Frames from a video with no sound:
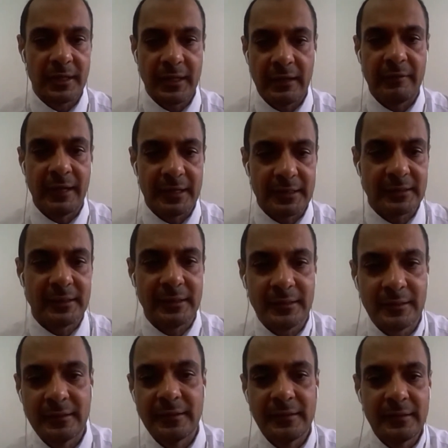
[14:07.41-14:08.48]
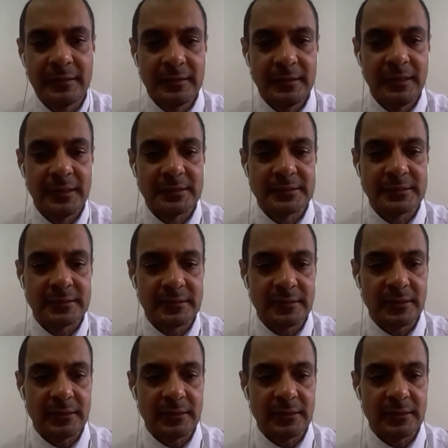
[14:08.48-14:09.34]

character is